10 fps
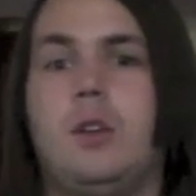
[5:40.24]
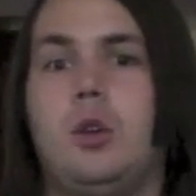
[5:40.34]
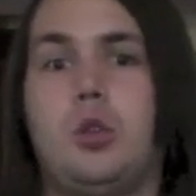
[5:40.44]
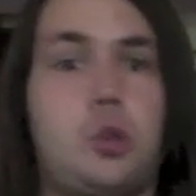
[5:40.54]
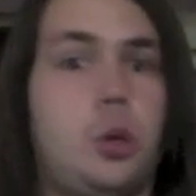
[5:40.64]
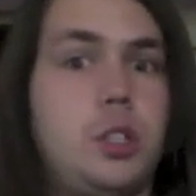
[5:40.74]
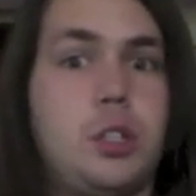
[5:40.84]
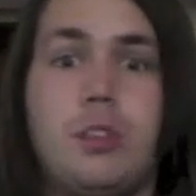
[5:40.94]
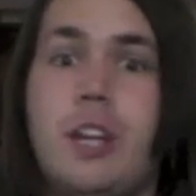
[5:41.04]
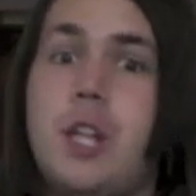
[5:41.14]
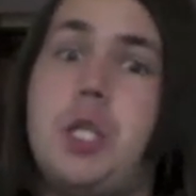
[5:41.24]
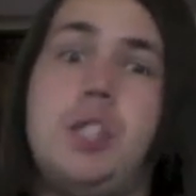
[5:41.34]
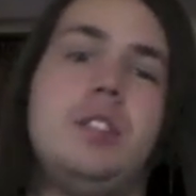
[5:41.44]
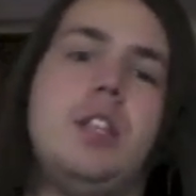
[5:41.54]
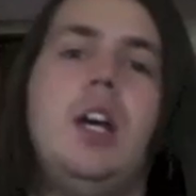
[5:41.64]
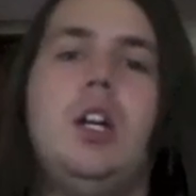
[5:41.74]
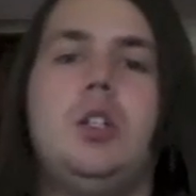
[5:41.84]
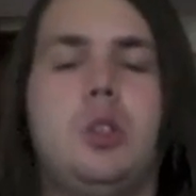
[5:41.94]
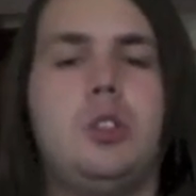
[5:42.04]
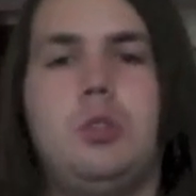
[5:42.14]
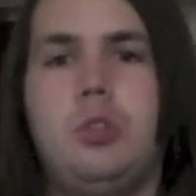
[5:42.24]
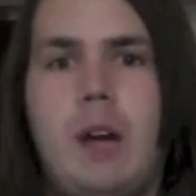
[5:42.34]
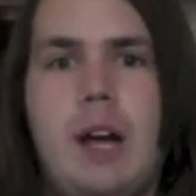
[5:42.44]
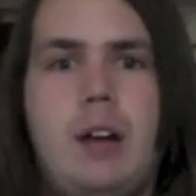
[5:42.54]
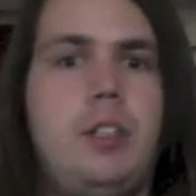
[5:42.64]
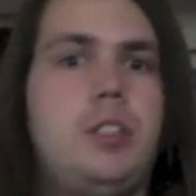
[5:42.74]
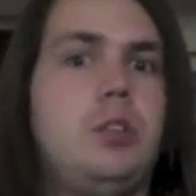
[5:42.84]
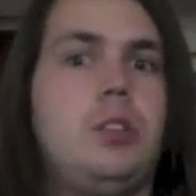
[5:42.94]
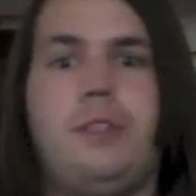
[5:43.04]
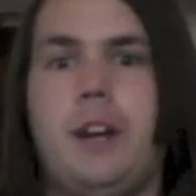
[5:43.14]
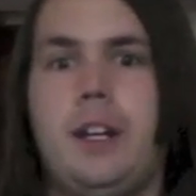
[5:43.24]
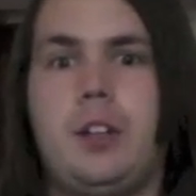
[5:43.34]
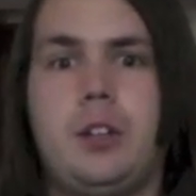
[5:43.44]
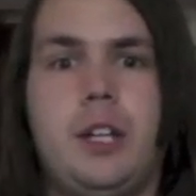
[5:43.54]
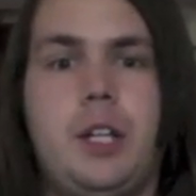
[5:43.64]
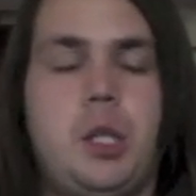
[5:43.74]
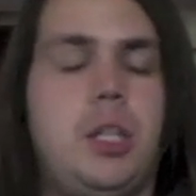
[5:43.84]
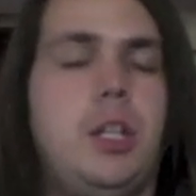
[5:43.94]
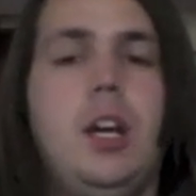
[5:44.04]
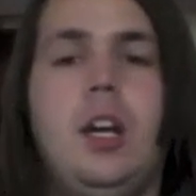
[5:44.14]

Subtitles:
draw into creations, draw into a duality so you can find a creation.